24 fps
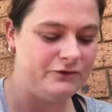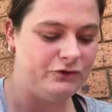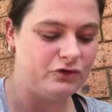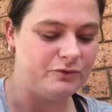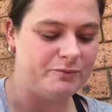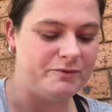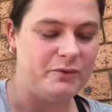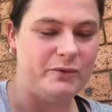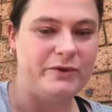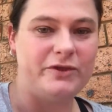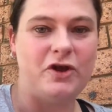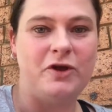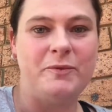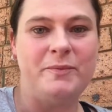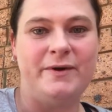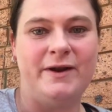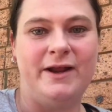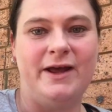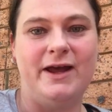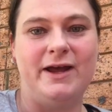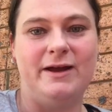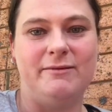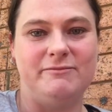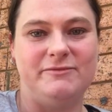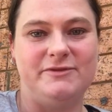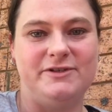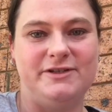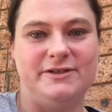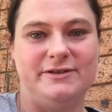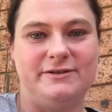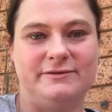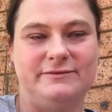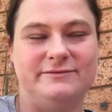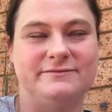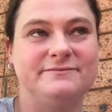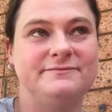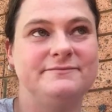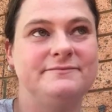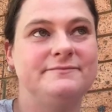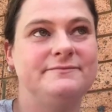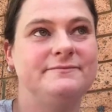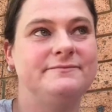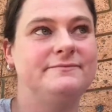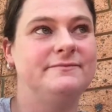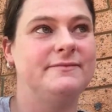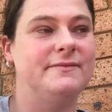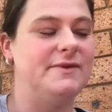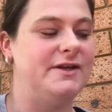took me with open arms, and
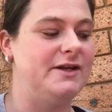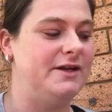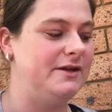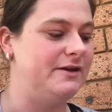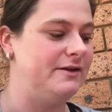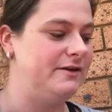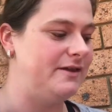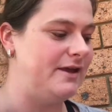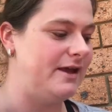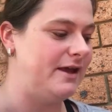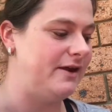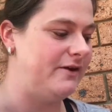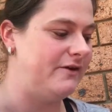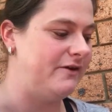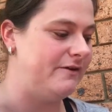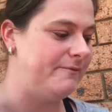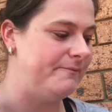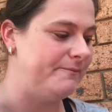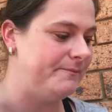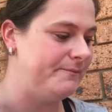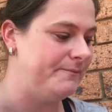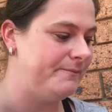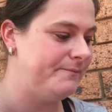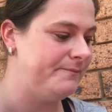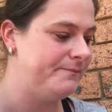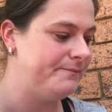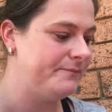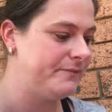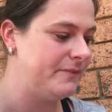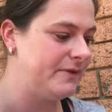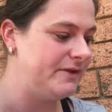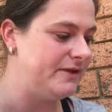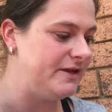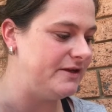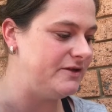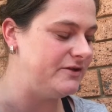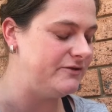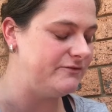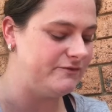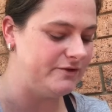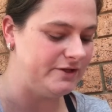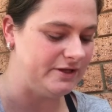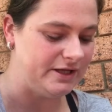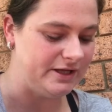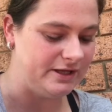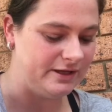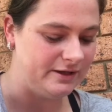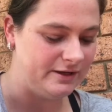you know, they're just
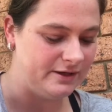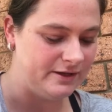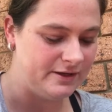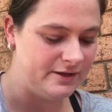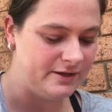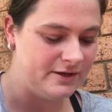really,